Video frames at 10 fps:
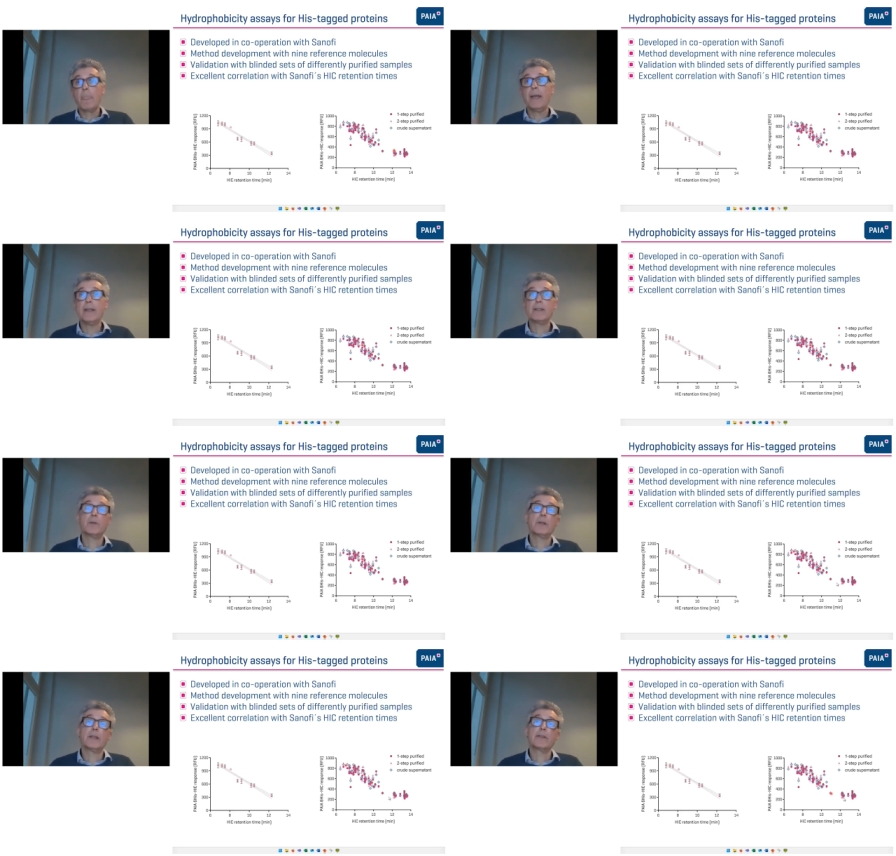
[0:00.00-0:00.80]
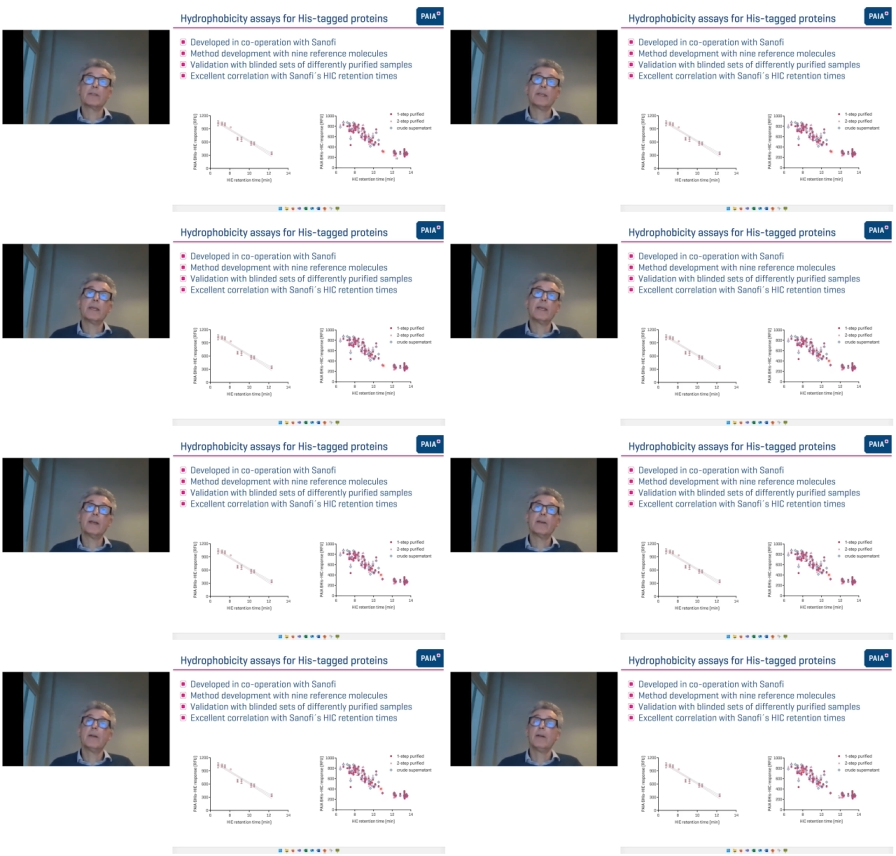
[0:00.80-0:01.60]
And as you can see
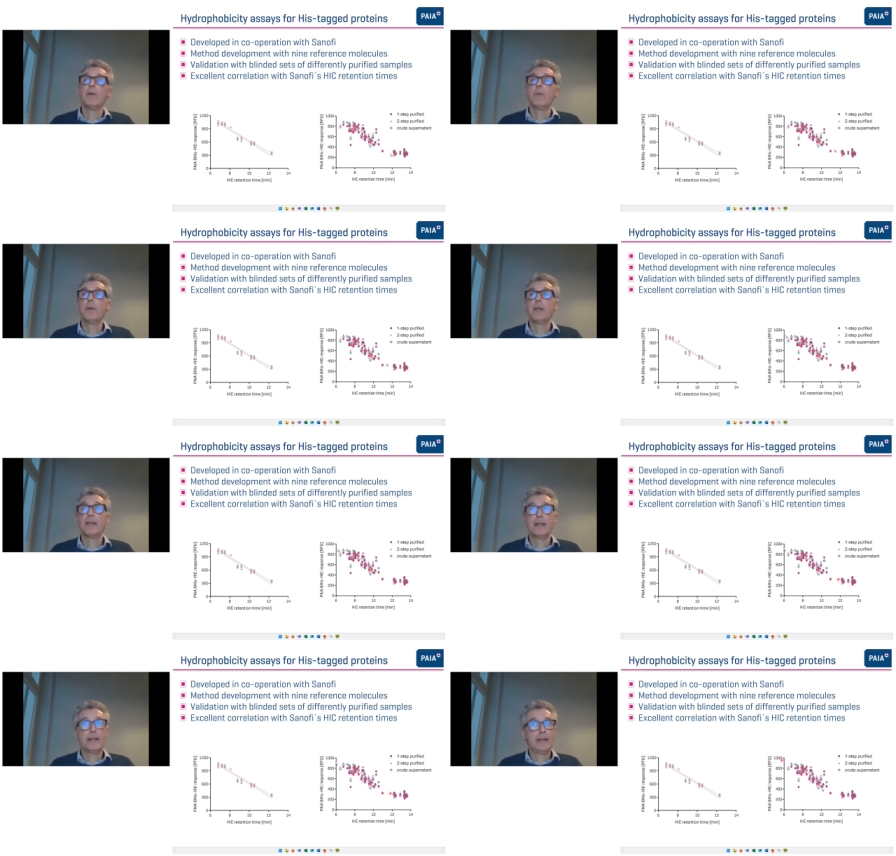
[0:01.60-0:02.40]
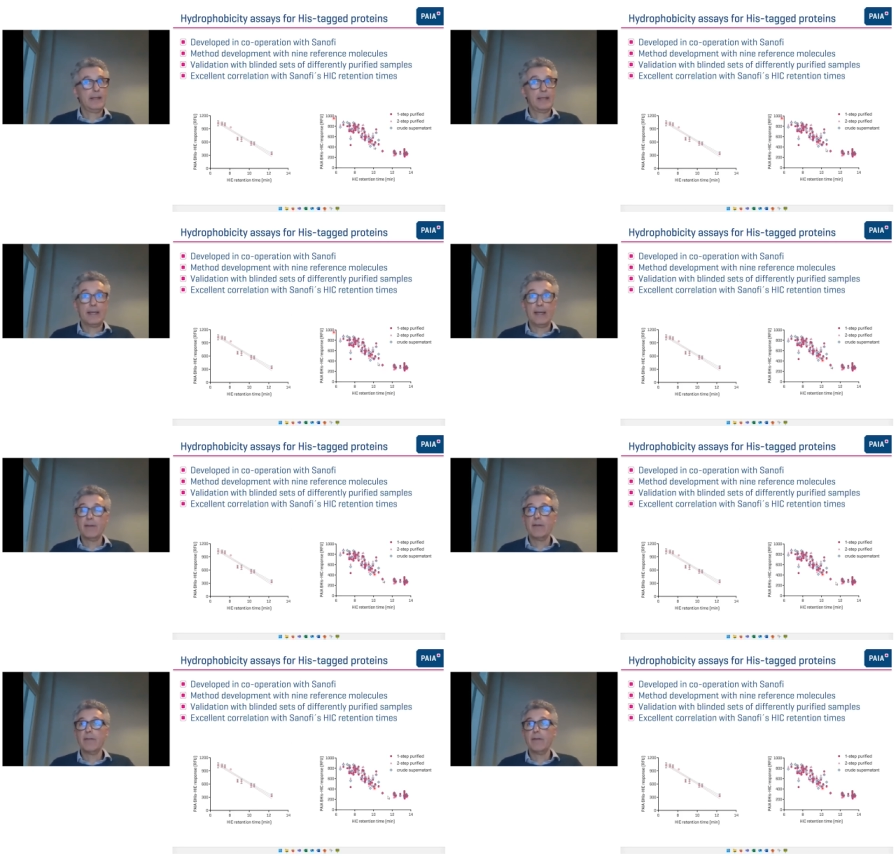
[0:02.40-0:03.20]
here, we
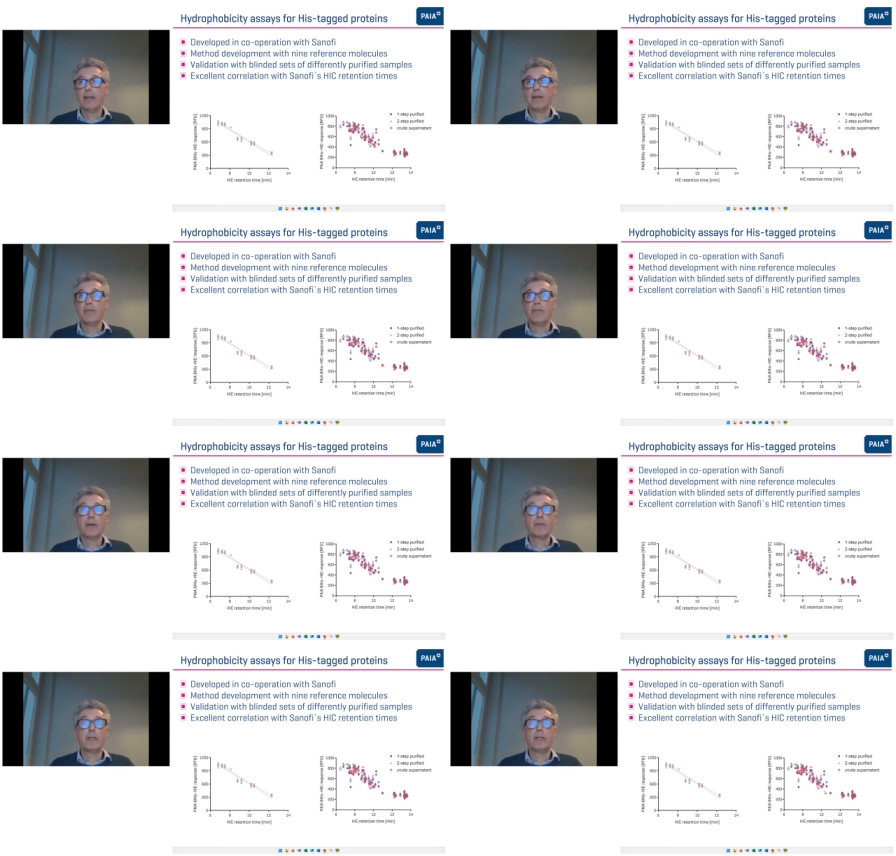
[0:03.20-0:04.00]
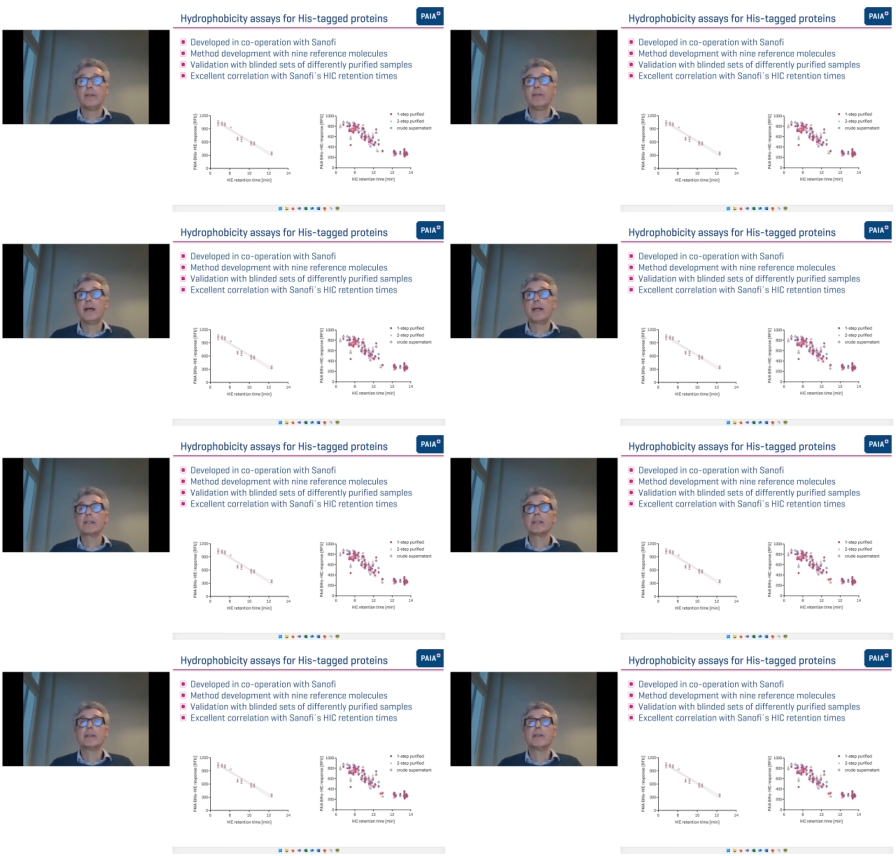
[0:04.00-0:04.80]
again get a very
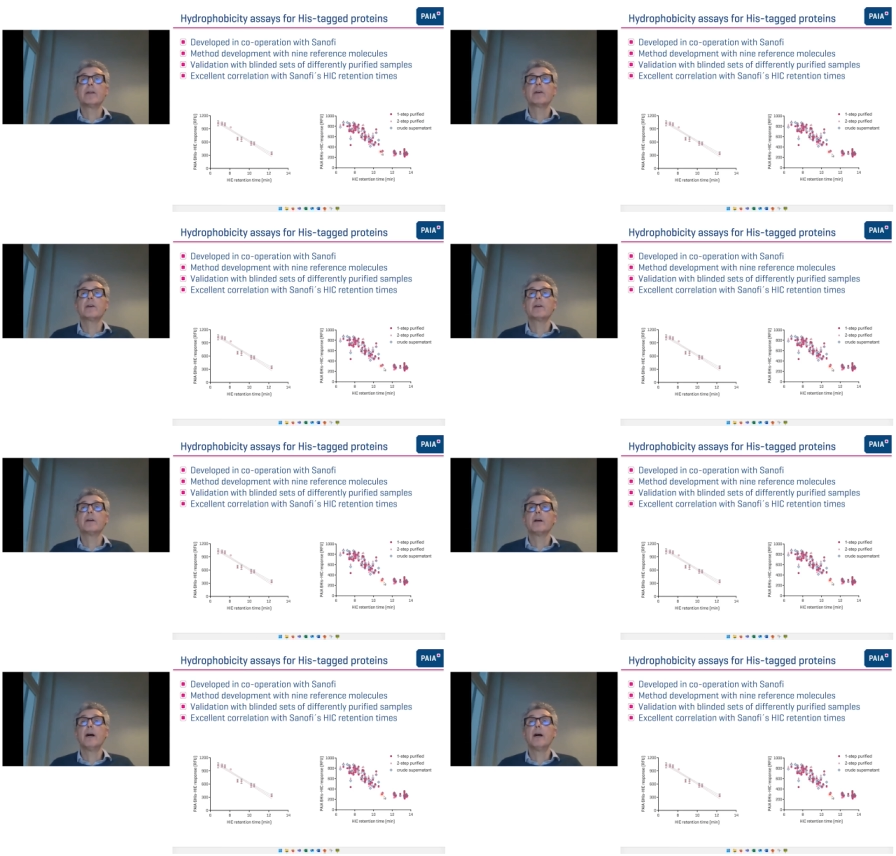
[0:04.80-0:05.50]
nice linear